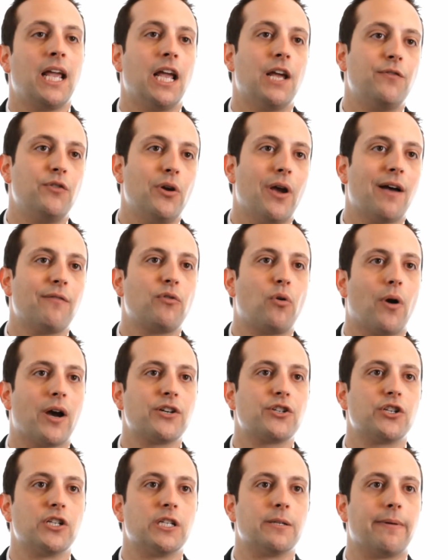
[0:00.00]
If you have
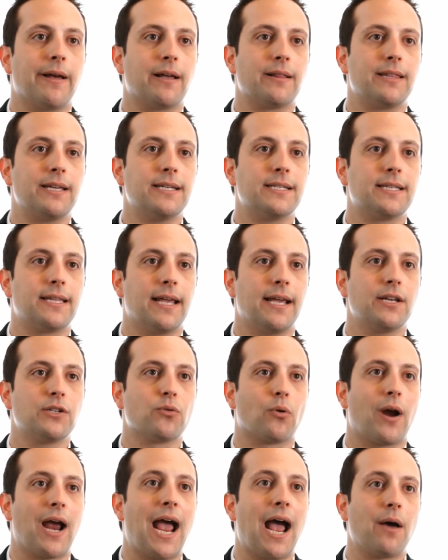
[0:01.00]
questions about these
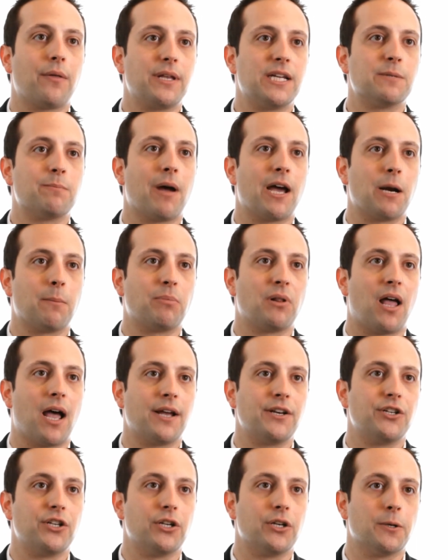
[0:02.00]
things or how these might
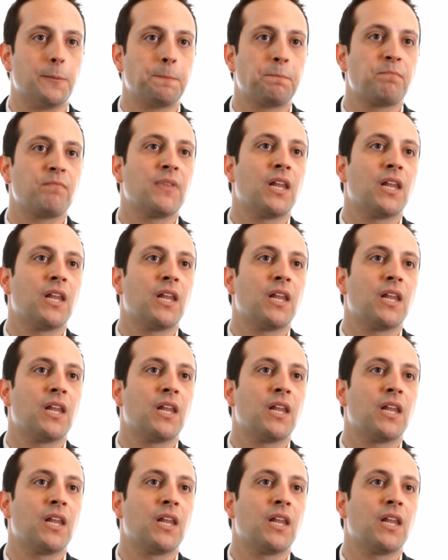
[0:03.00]
apply to you,